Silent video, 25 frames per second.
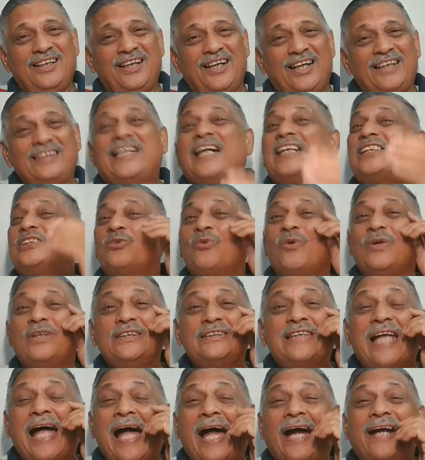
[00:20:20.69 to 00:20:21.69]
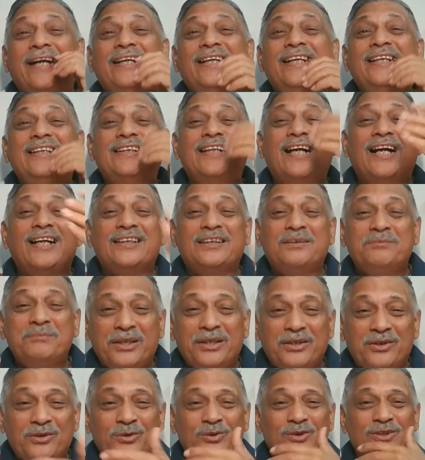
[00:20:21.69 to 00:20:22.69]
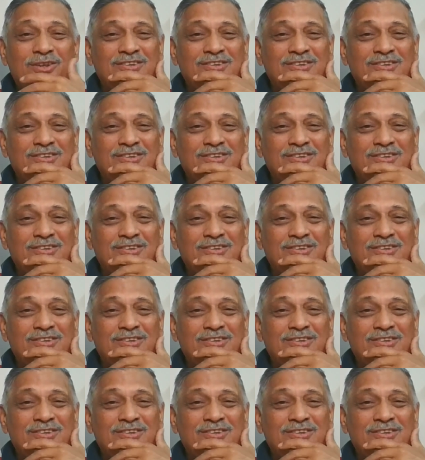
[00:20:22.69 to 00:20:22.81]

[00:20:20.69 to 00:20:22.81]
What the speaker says: And that's what is hiding the ultimate truth.